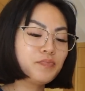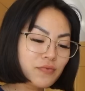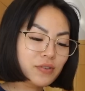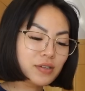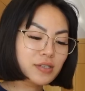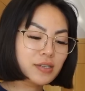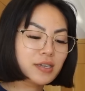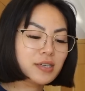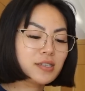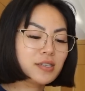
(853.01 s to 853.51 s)
It's
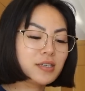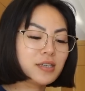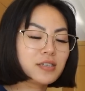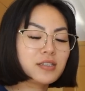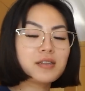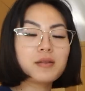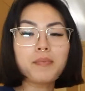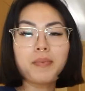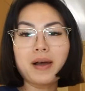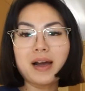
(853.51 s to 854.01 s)
really tasty
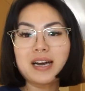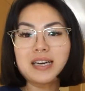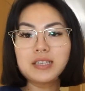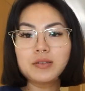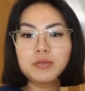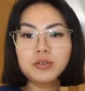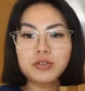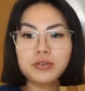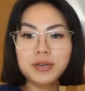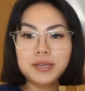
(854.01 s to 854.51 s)
because in the
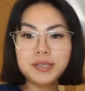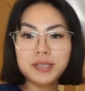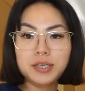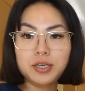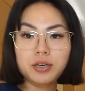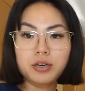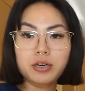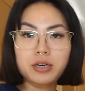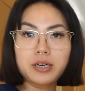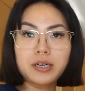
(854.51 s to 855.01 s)
past we tried
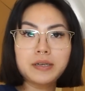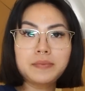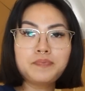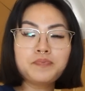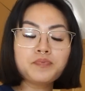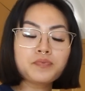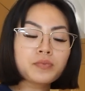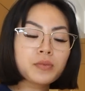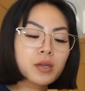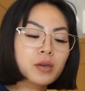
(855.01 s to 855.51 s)

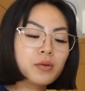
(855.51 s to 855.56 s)
Sakara,